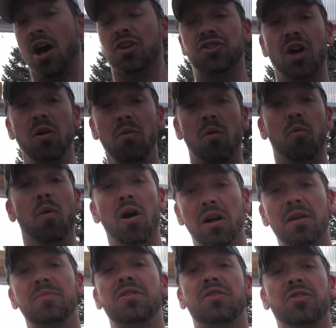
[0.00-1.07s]
So,
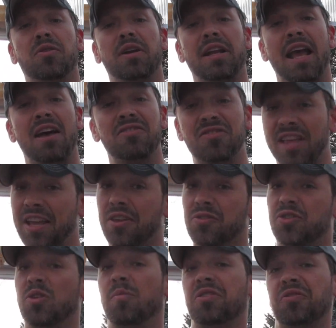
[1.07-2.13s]
welcome to the greenhouse. Thank you
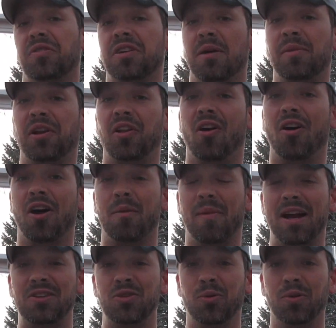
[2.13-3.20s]
so much for coming along on
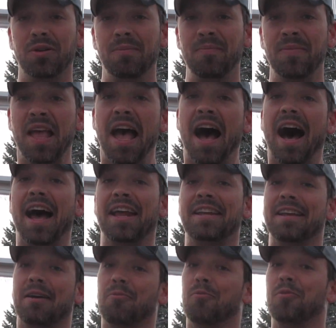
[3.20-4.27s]
my tour. I'd
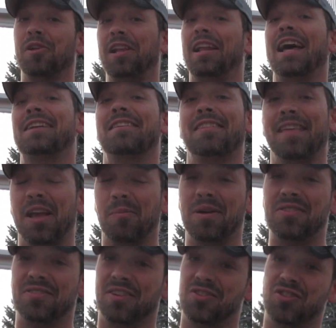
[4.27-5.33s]
really like to thank my
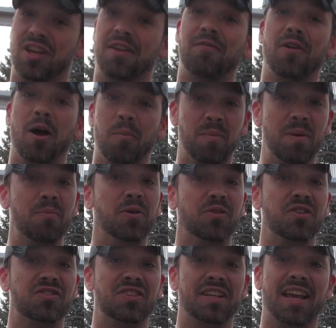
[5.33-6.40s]
son Jake for me put
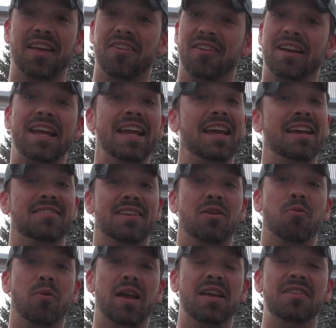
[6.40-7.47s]
this together. He is a
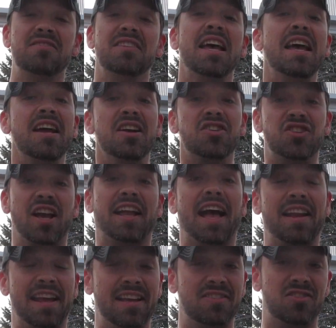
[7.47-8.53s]
whiz. Check
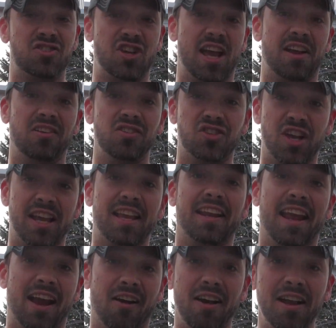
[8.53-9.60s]
out his channel, Jake and
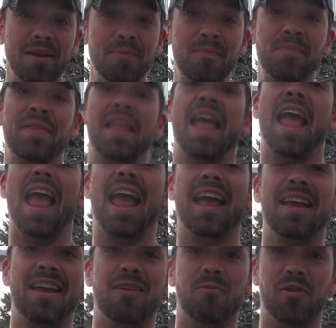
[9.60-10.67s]
Eric,
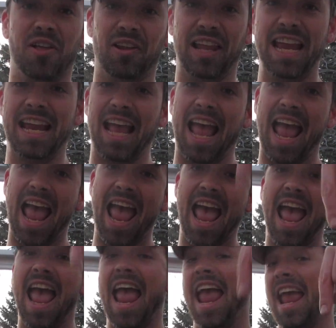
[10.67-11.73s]
with a link
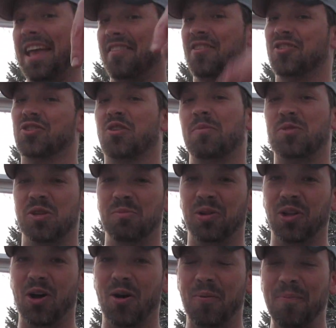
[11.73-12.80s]
in the description
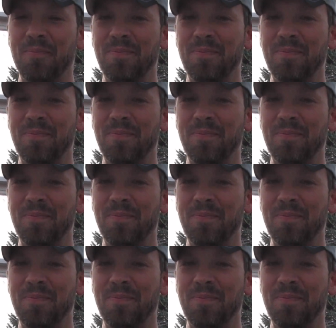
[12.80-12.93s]
below.